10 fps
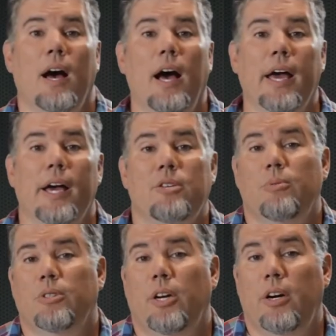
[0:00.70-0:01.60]
Hi guys,
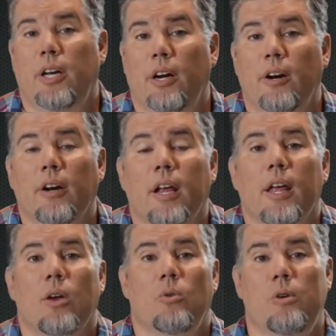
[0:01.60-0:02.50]
Will Terry here.
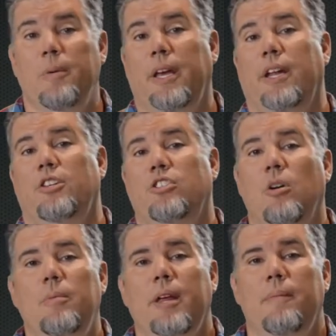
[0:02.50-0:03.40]
We've been getting
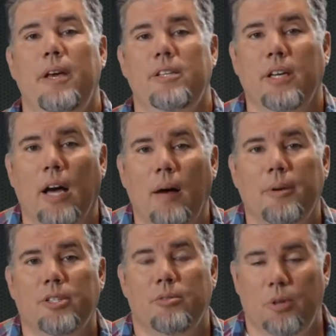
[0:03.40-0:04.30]
so many amazing
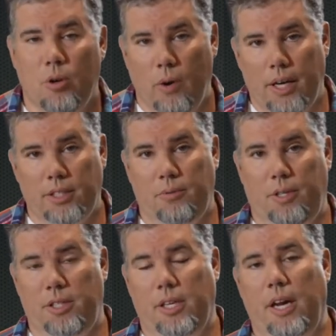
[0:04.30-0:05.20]
comments and requests that
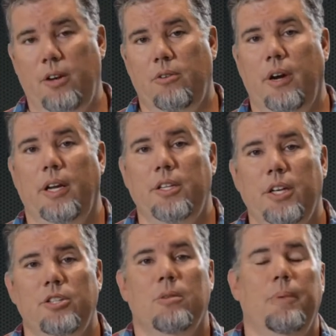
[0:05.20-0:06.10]
we decided to create a
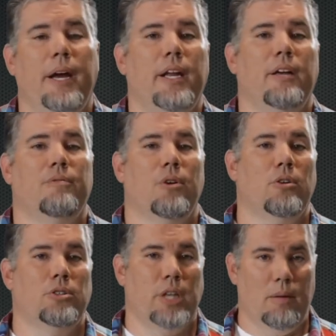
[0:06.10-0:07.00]
digital painting and
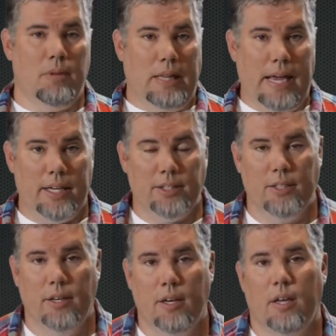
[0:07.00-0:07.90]
Photoshop class
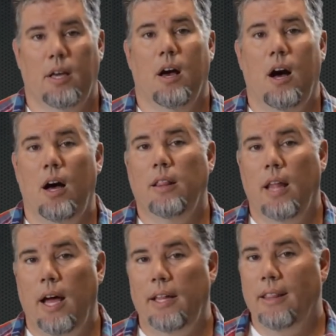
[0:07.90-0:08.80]

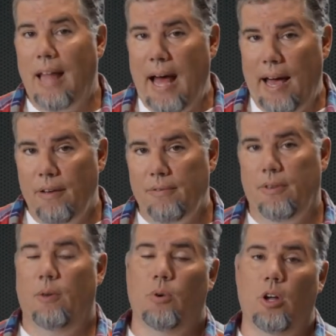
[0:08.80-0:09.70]
online, live,
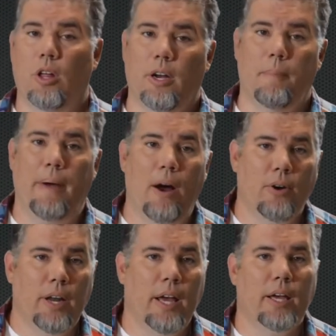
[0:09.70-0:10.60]
and we're calling it a
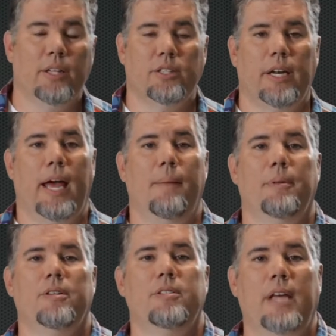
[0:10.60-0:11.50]
Power Day. It's gonna
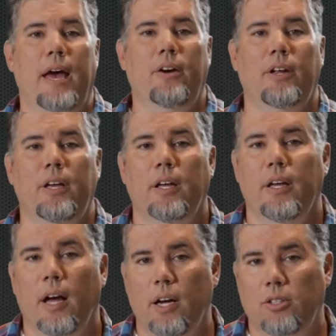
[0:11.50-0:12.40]
happen Saturday,
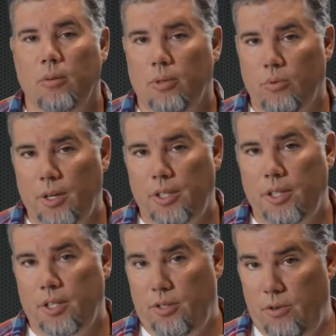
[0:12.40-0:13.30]
October
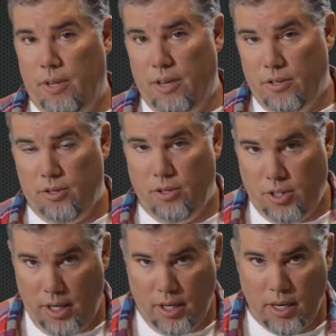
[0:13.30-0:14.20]
26,
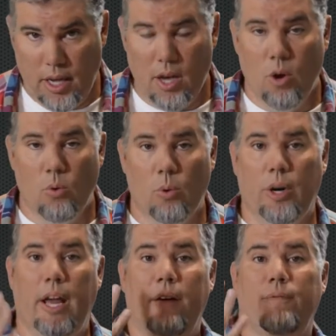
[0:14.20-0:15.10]
2013, where we're
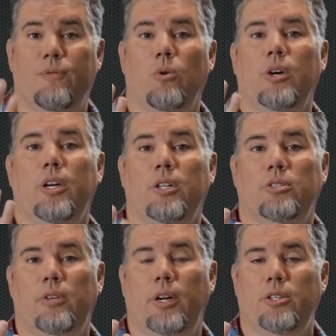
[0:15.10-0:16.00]
gonna have four
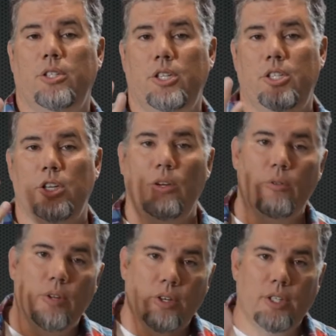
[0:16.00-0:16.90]
illustrators teaching
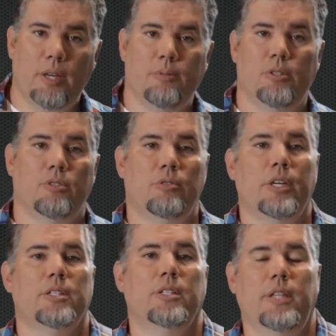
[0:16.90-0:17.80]
you their tips and
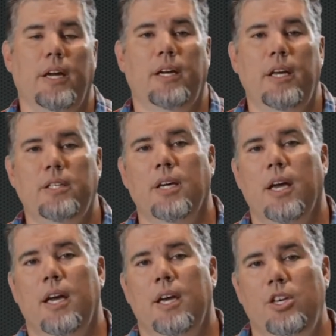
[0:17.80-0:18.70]
tricks and techniques.
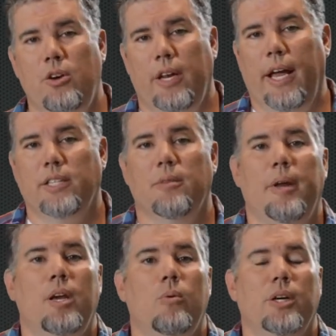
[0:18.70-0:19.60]
You can ask them
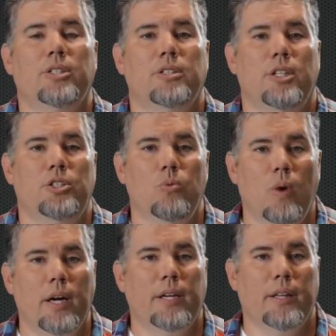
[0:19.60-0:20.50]
any questions that you
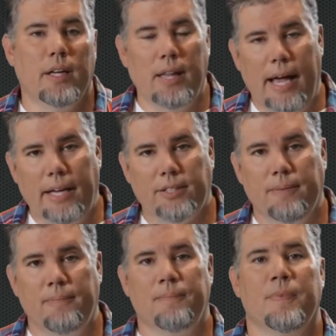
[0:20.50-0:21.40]
want in the class.
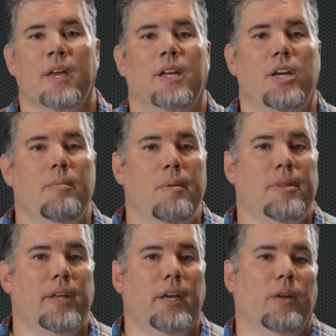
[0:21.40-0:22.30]
Now you may be
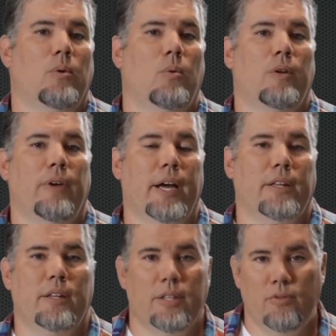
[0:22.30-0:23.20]
thinking, well, what if I got
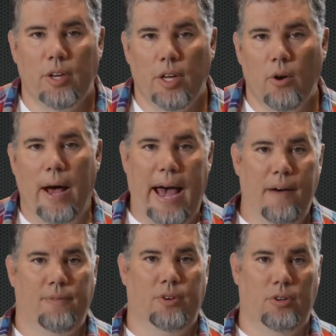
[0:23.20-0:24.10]
to this video
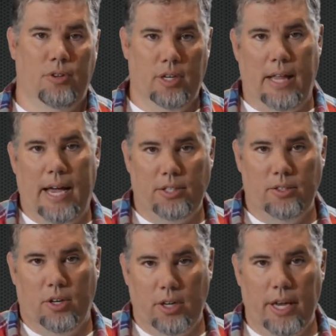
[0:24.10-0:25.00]
after the class
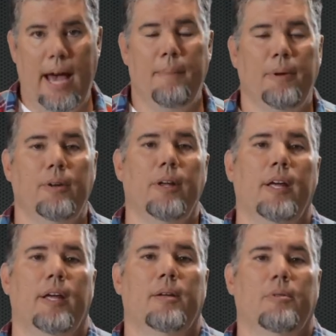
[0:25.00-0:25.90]
has already happened?
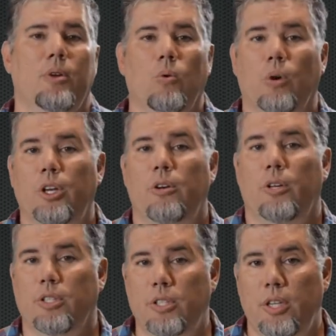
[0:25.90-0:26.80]
But don't worry, you
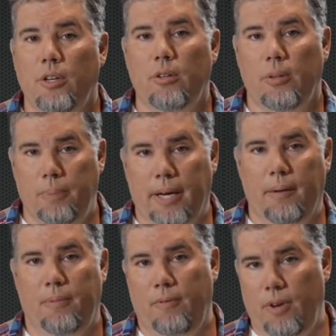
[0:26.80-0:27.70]
can still pick
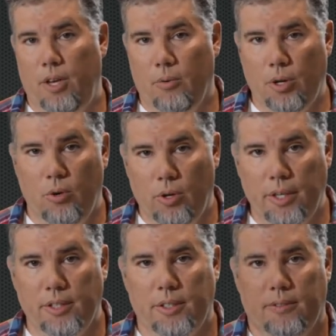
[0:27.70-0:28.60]
up the video
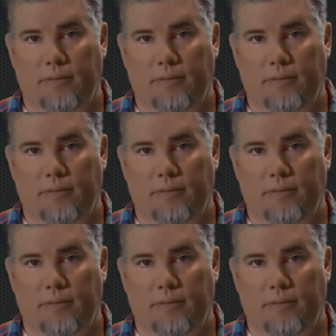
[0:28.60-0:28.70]
recordings.